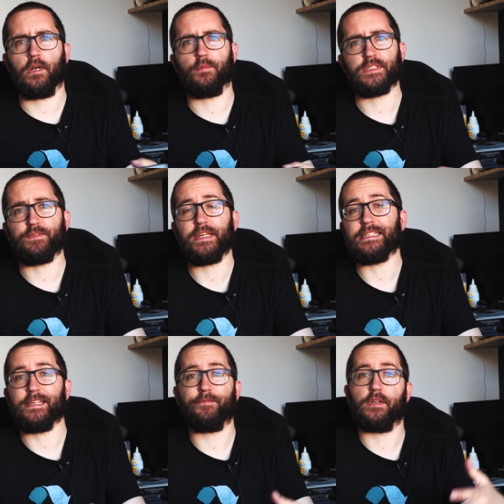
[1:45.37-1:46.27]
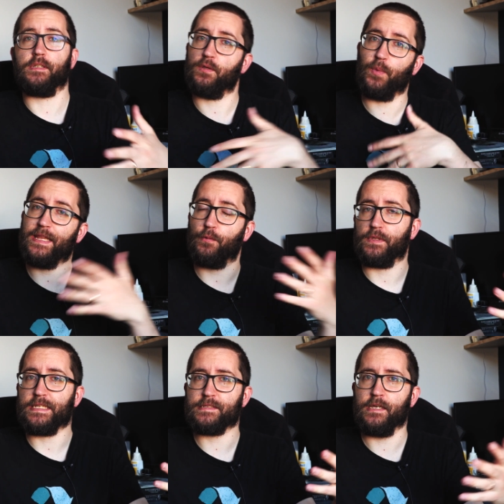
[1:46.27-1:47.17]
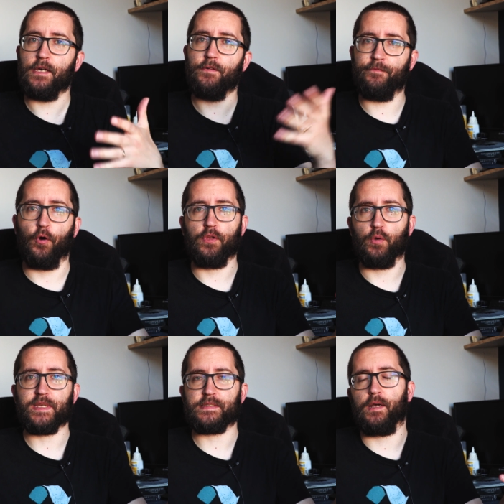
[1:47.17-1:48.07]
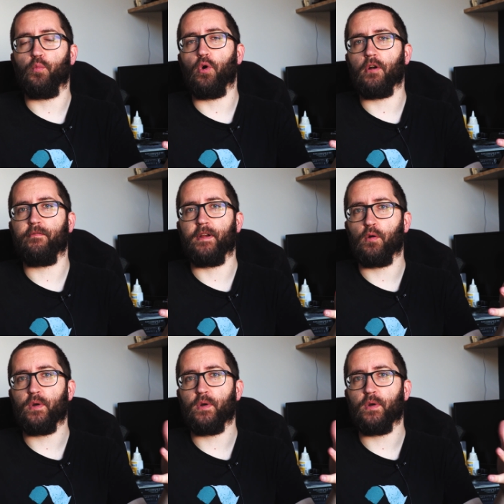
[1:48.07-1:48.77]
Arms is very different than the way they released Fallout Wasteland Warfare,